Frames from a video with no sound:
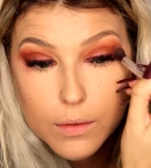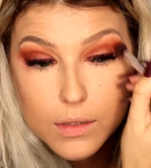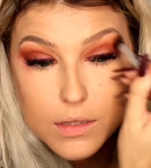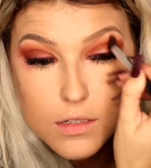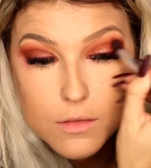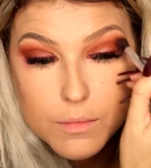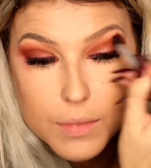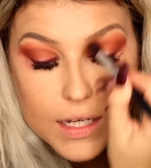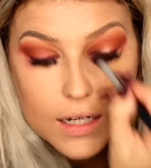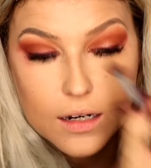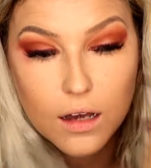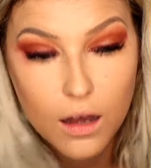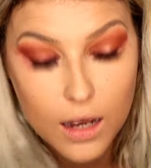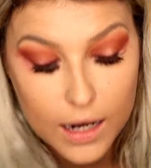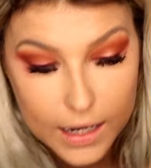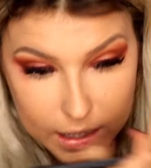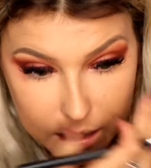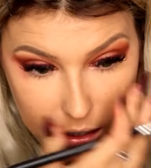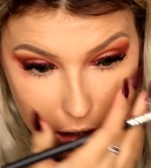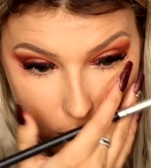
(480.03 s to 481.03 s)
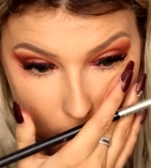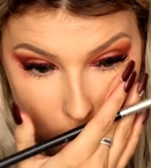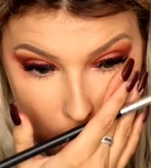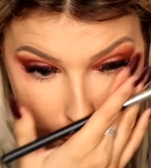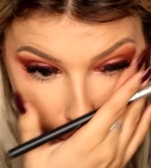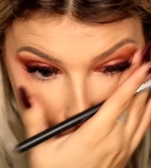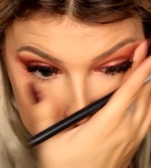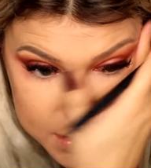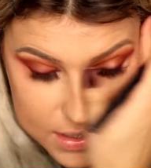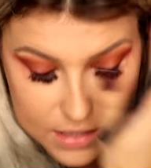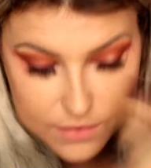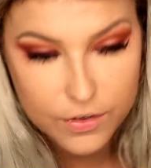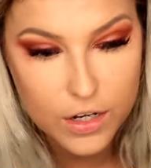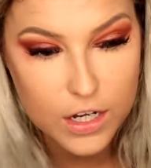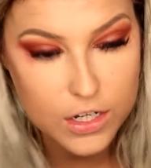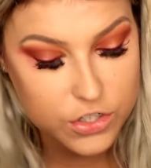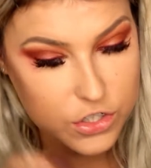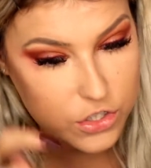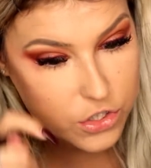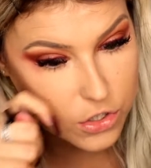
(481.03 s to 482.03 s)
to be like. Because if
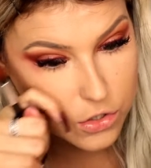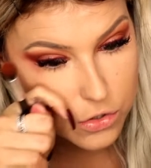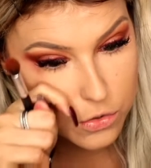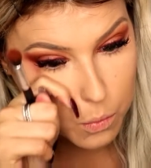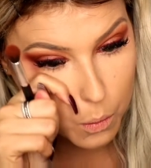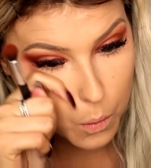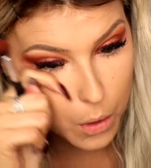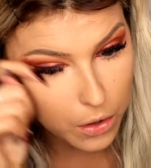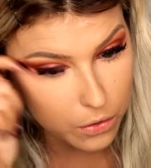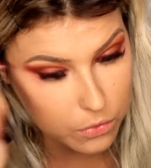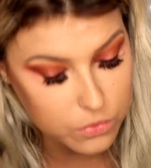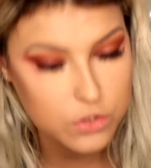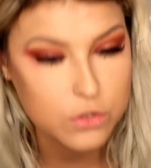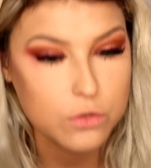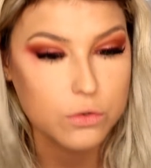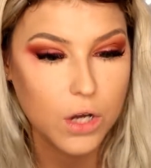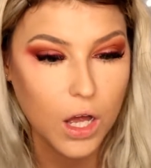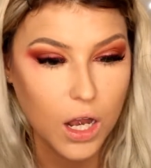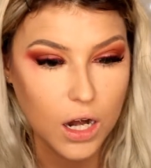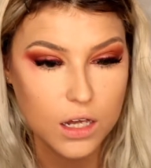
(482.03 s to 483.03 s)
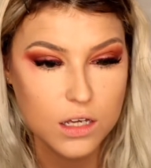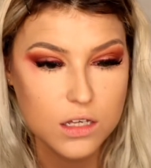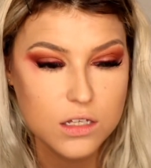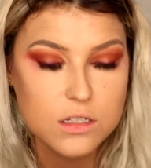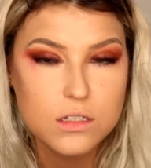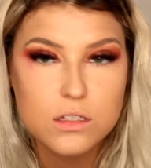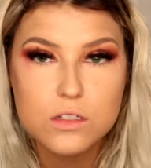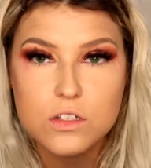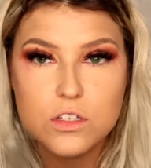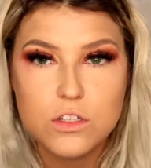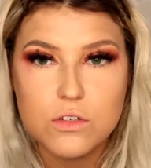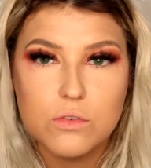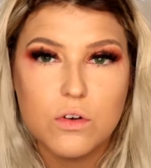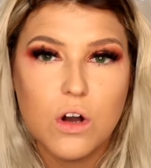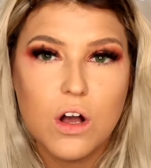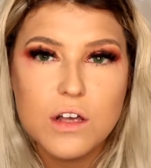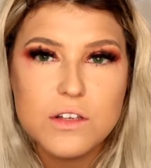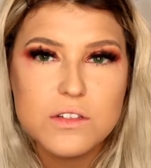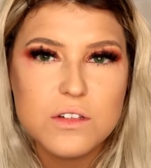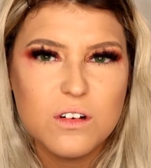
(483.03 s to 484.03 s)
I just use one or two colors, you
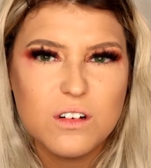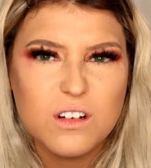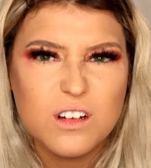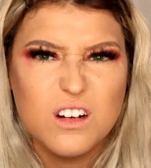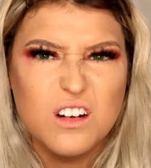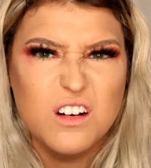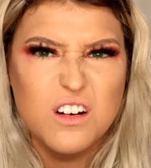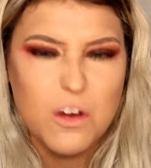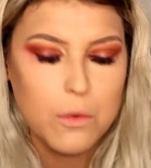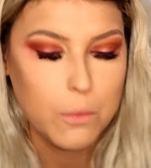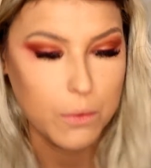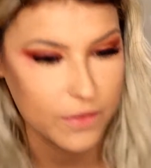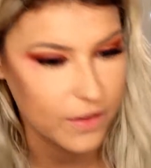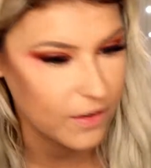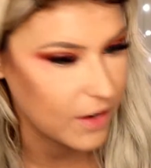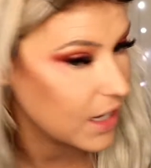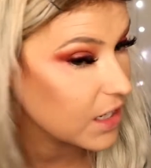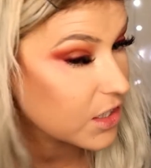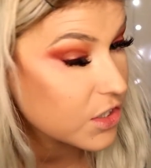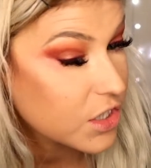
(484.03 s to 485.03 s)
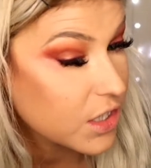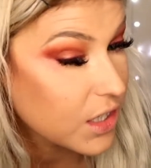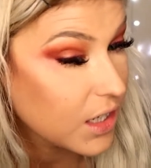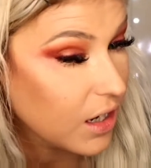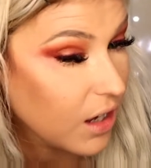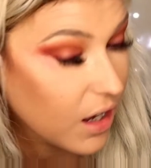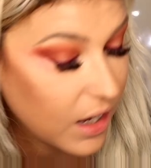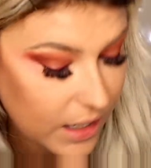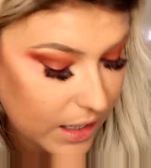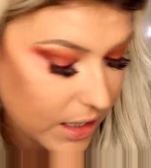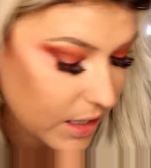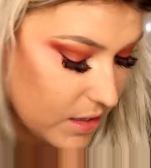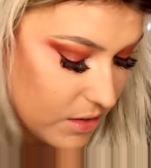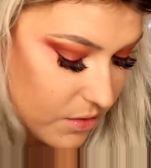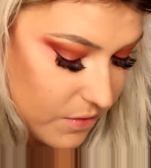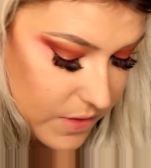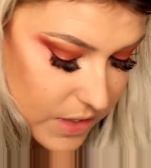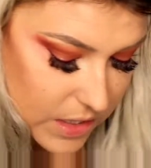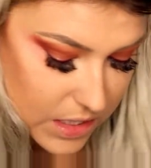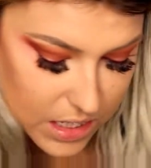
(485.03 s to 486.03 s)
guys aren't gonna know what they're actually like. And
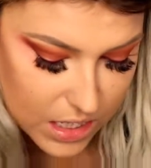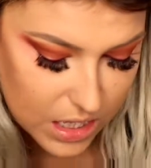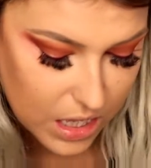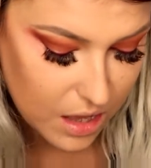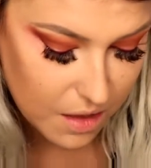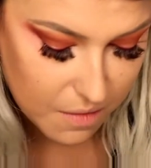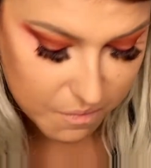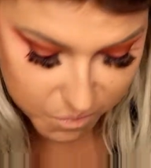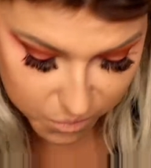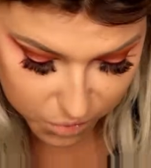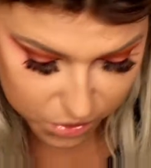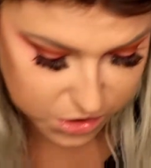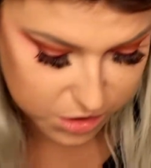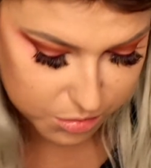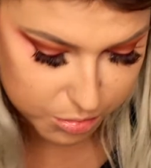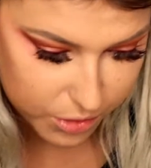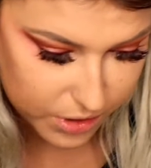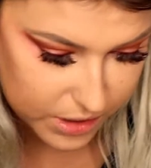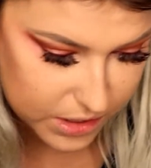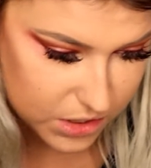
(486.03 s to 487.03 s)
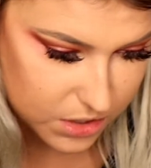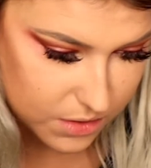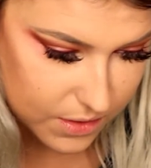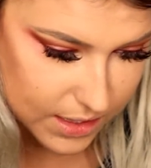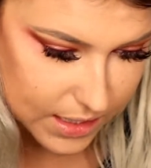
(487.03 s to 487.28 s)
obviously, what's the point in doing